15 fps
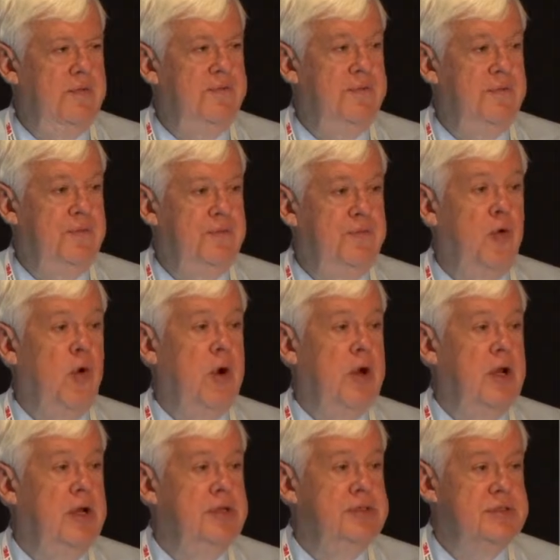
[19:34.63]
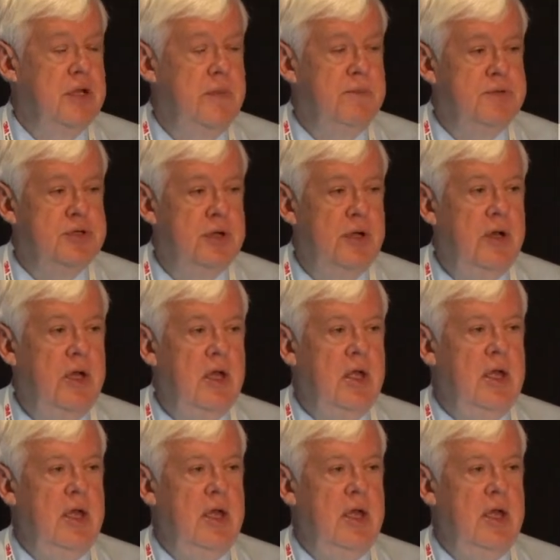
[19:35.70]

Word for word: for consumption